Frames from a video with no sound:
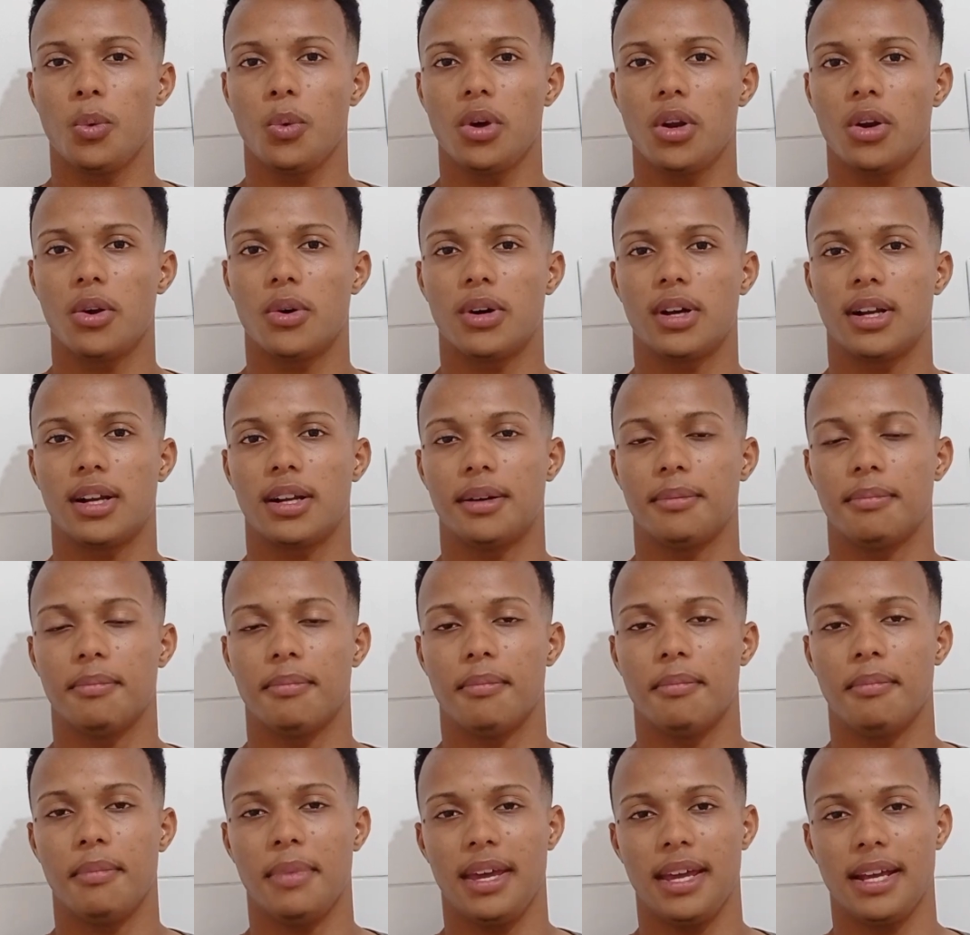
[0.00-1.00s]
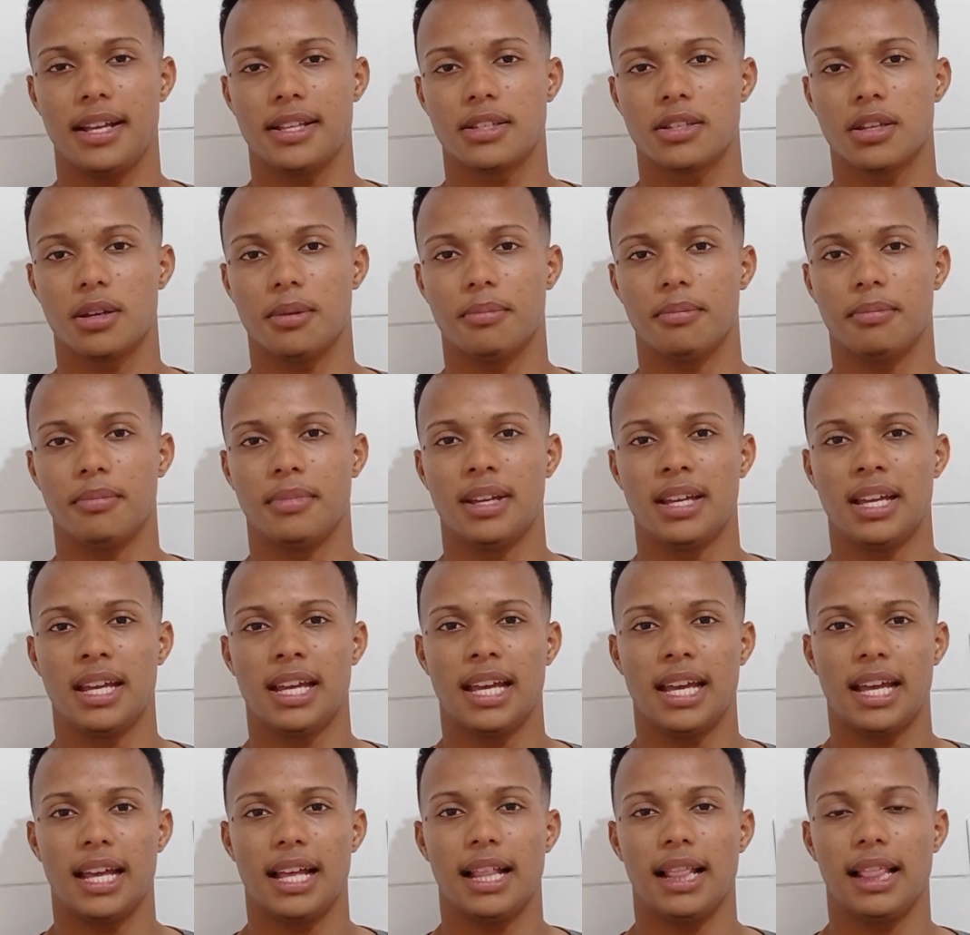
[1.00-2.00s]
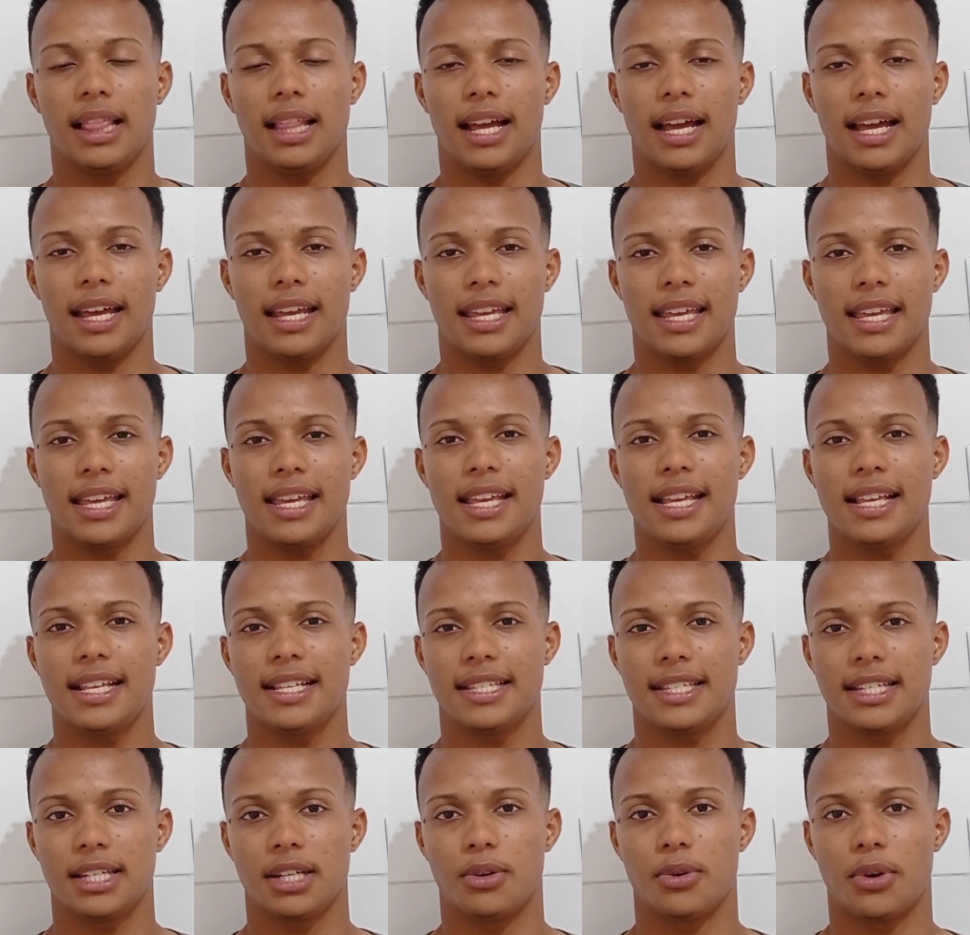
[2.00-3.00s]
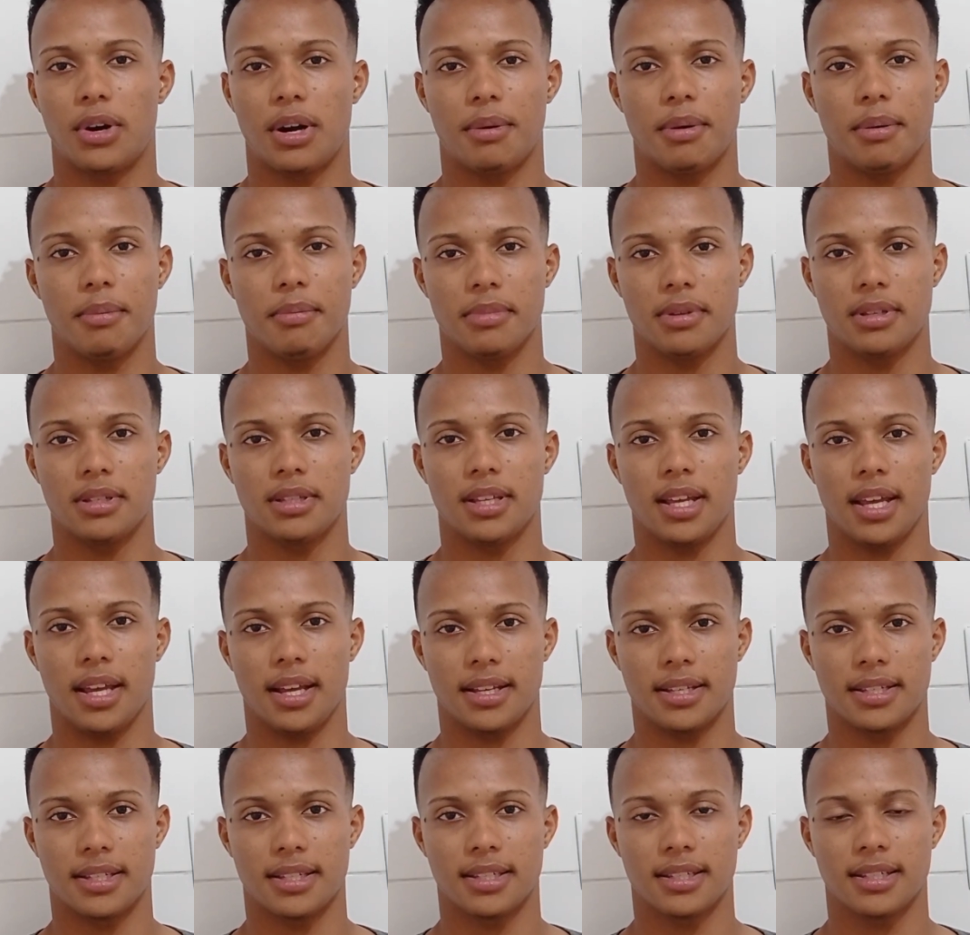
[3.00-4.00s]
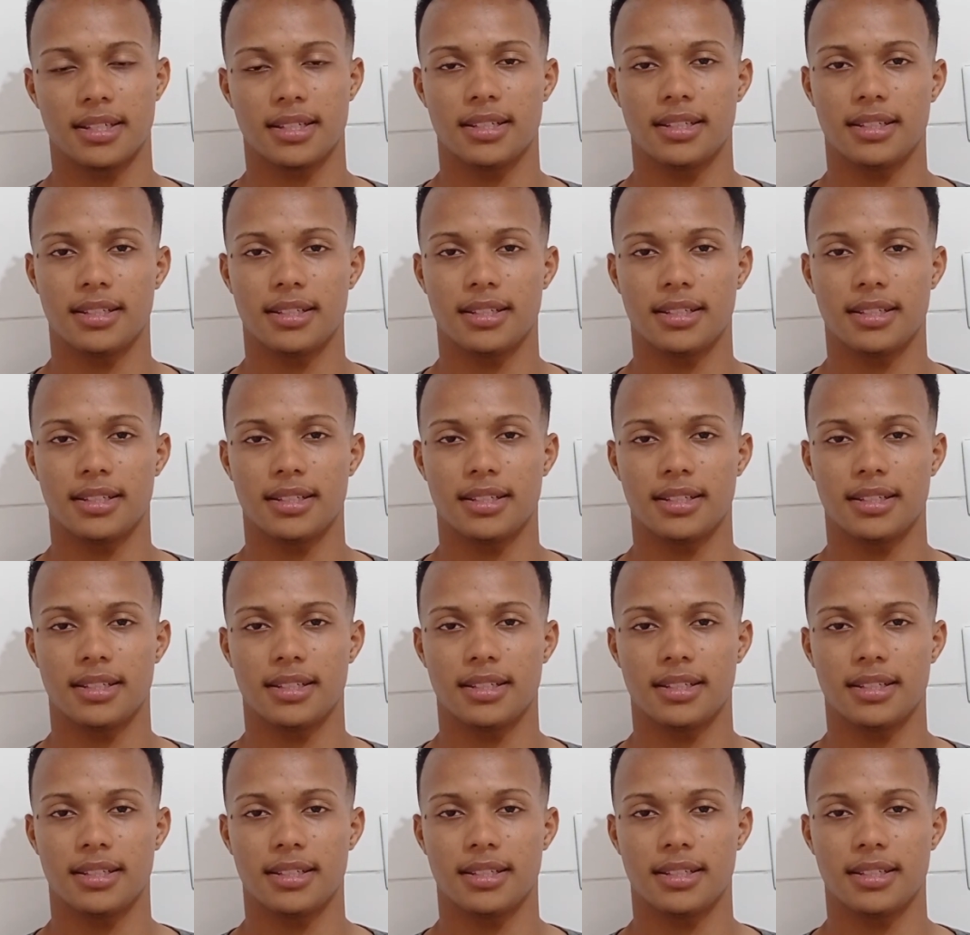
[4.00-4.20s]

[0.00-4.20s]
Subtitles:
don't want to make some easy grammar mistakes.